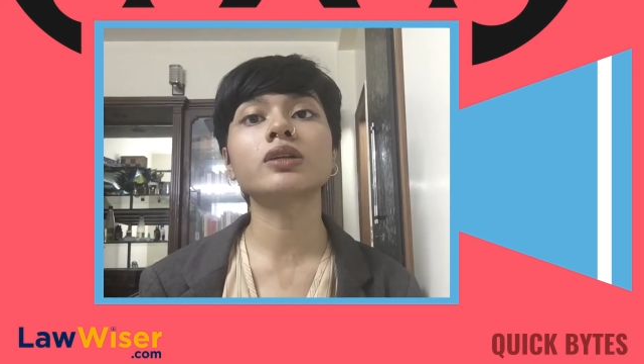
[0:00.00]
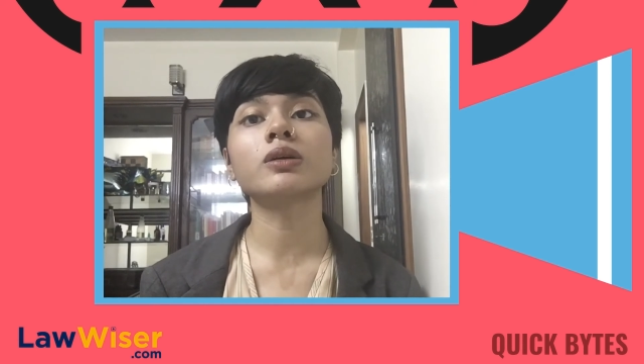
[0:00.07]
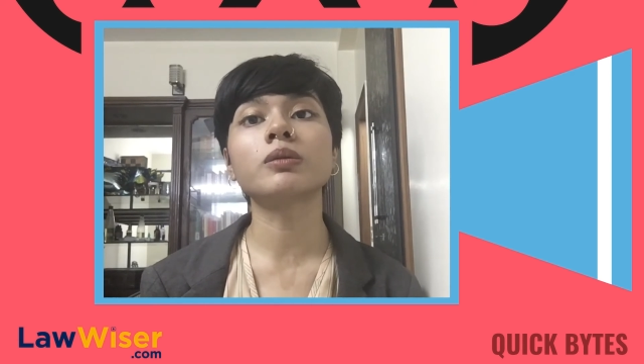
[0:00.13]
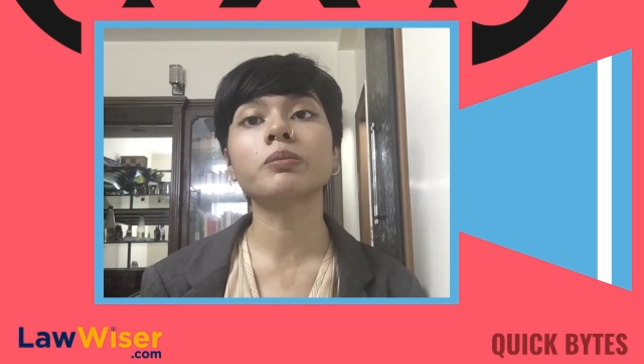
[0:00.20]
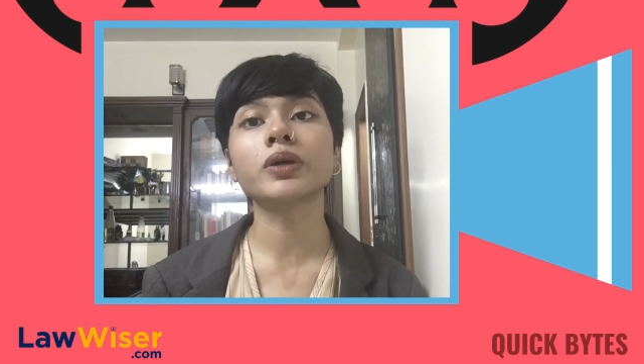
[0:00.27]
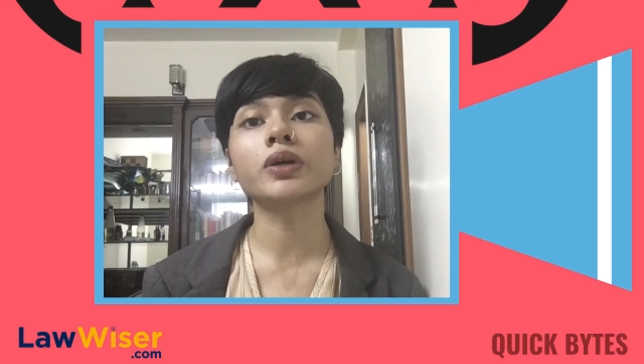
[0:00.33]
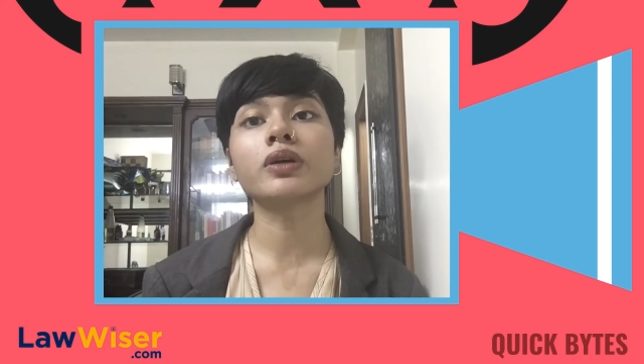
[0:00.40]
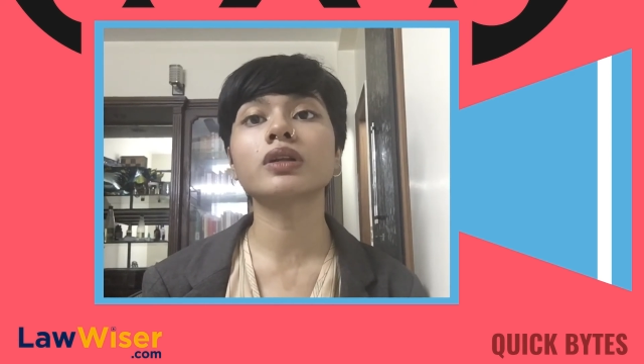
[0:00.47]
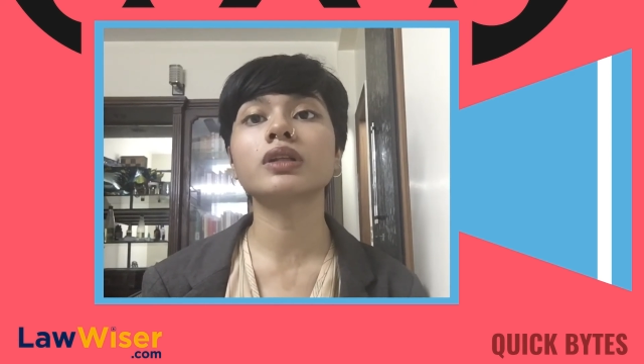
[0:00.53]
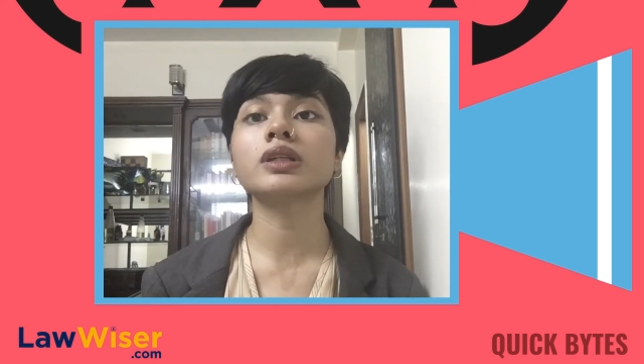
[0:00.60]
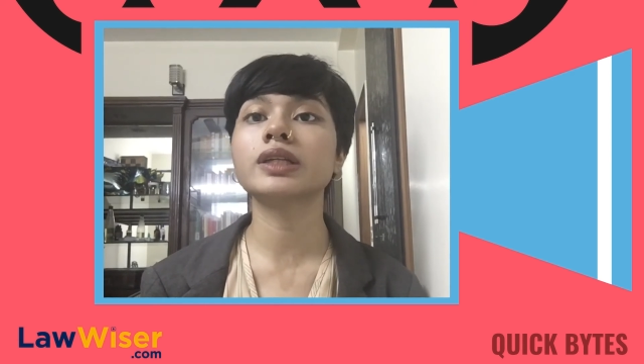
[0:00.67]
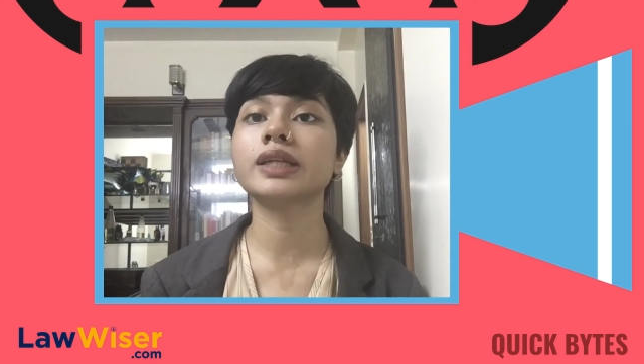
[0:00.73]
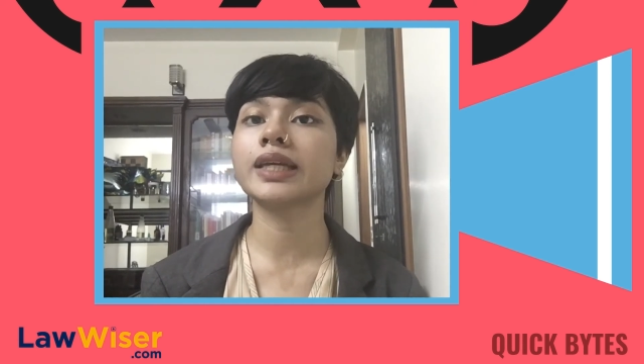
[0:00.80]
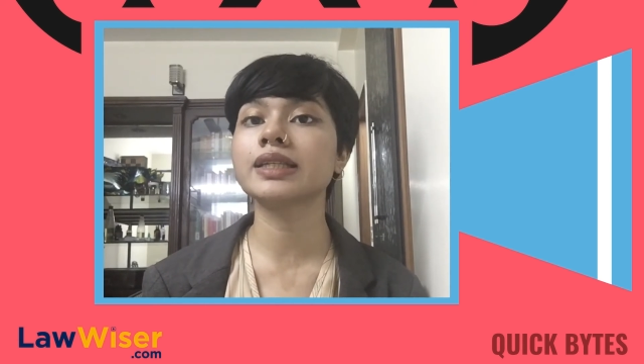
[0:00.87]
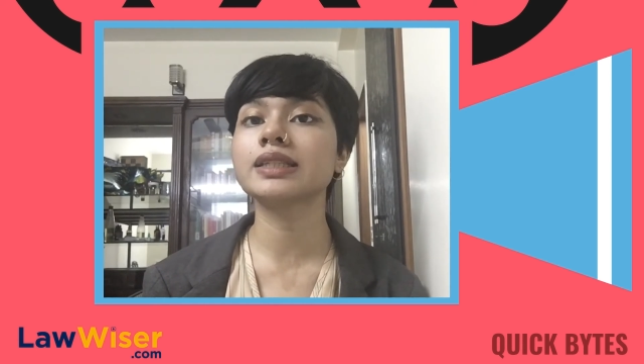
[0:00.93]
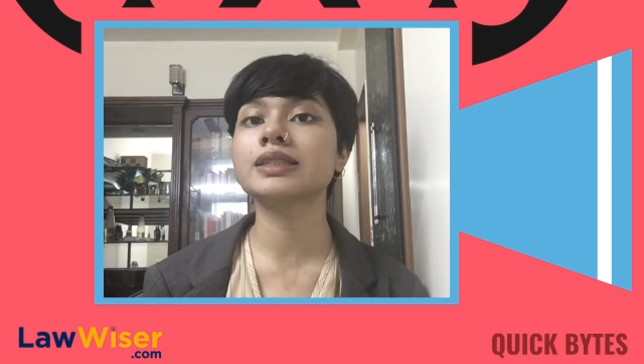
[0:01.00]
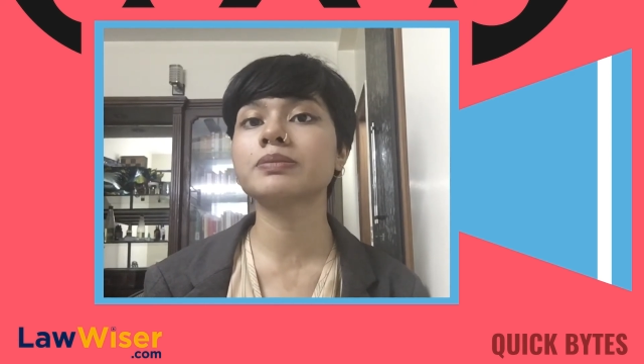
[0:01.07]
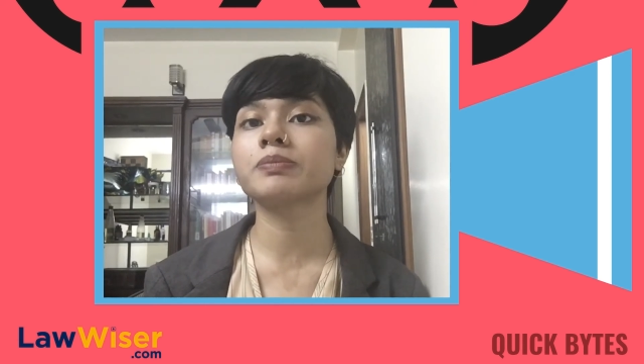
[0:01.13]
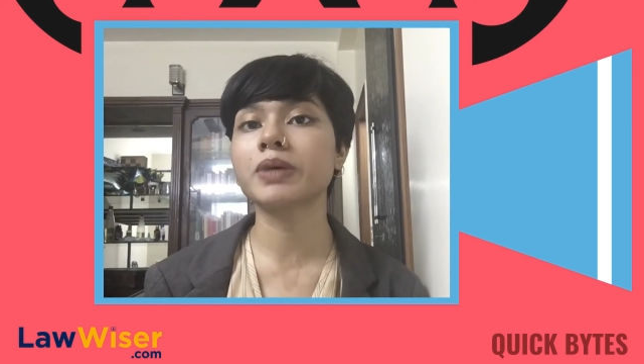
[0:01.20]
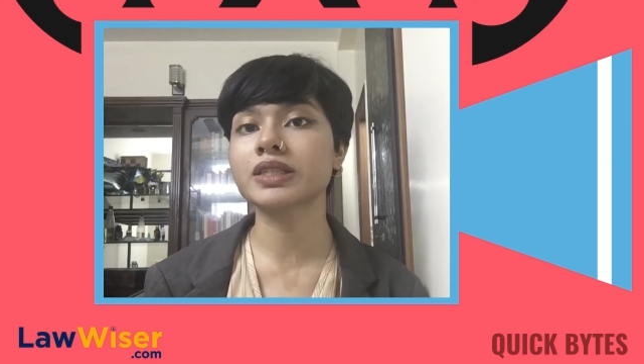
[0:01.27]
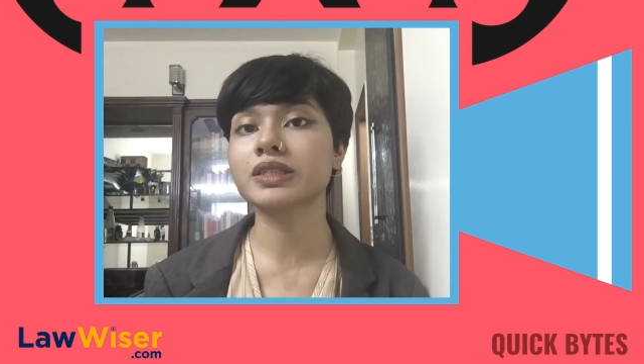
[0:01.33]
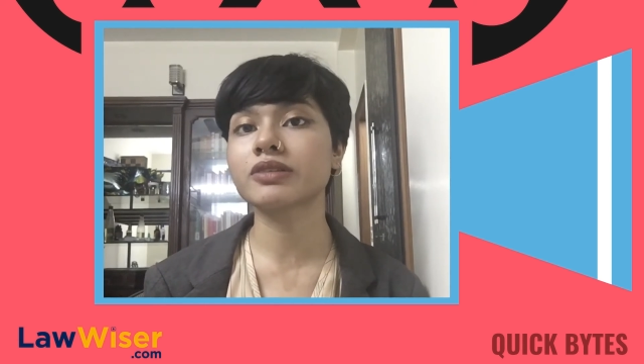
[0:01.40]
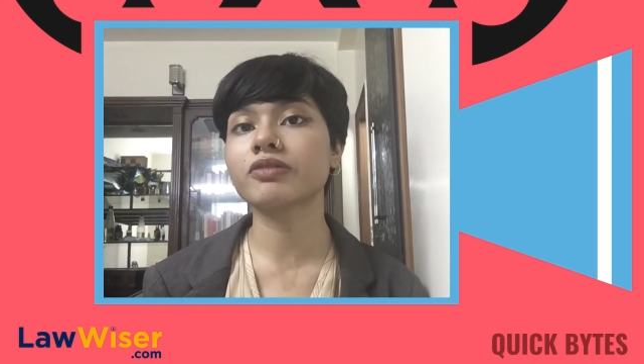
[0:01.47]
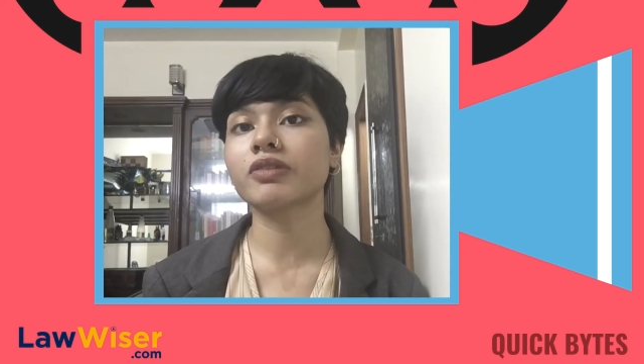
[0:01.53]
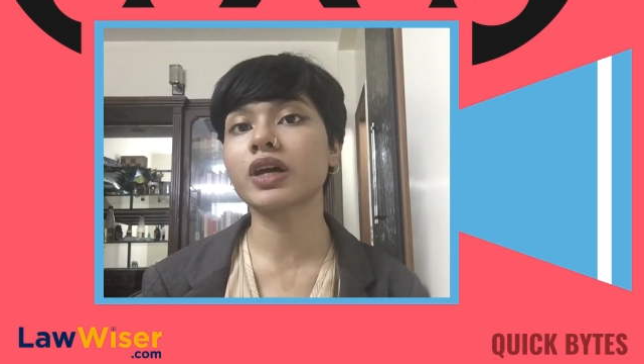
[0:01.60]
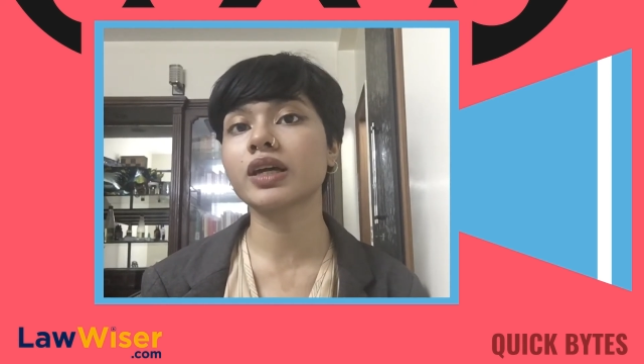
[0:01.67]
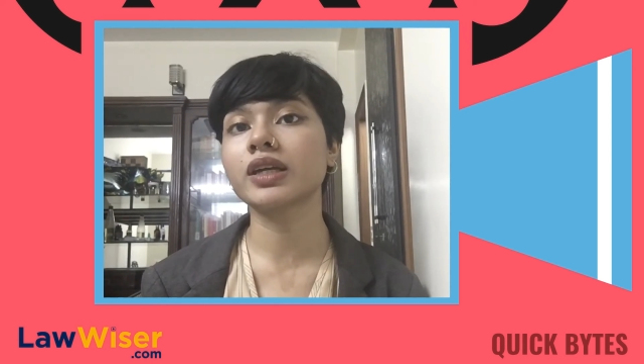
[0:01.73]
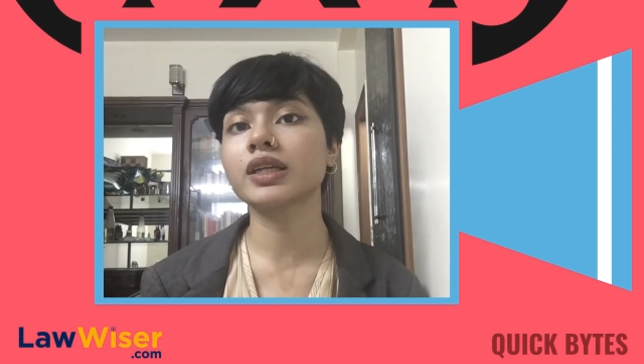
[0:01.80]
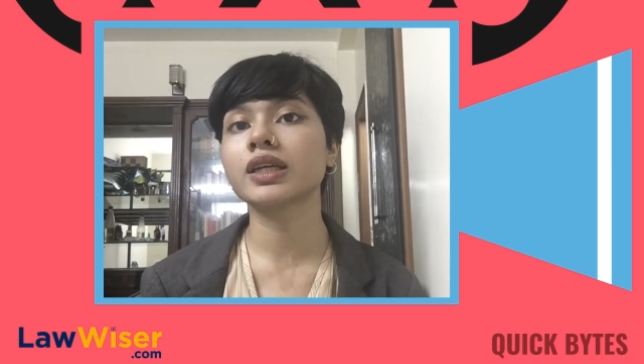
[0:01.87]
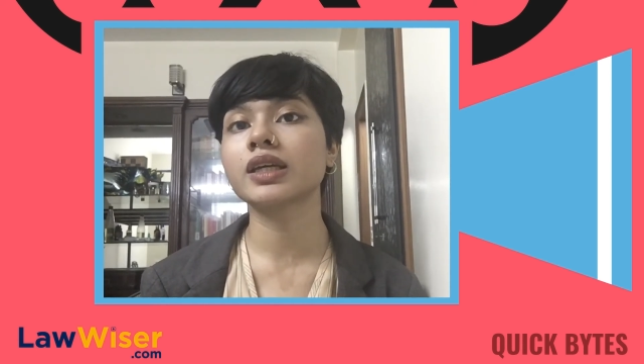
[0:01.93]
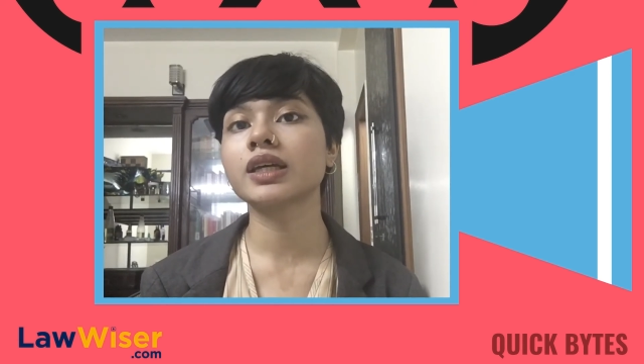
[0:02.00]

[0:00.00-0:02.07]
to appear on the date specified